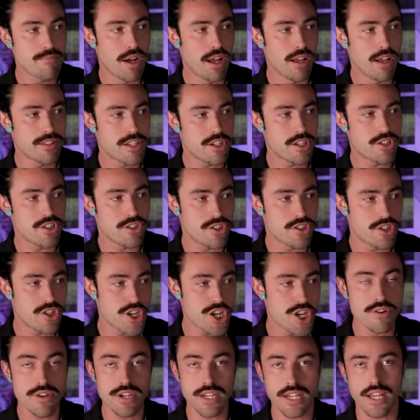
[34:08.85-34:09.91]
politicians
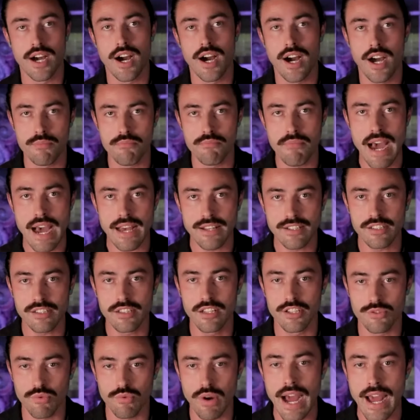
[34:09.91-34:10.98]
cheering on
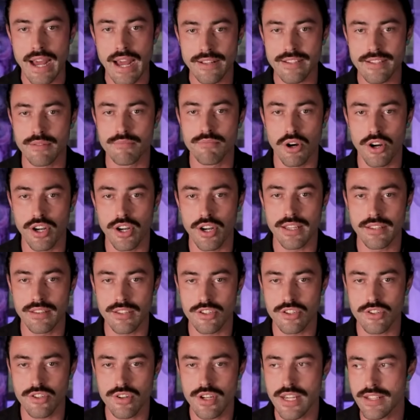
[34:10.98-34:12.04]
maskless riots and burning in
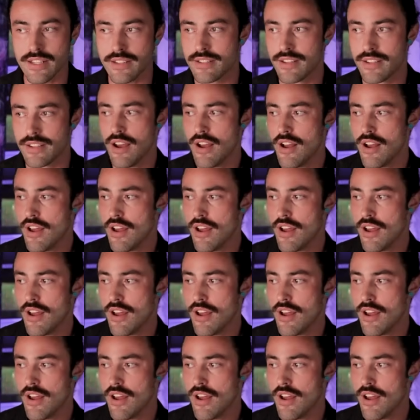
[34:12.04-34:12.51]
the streets.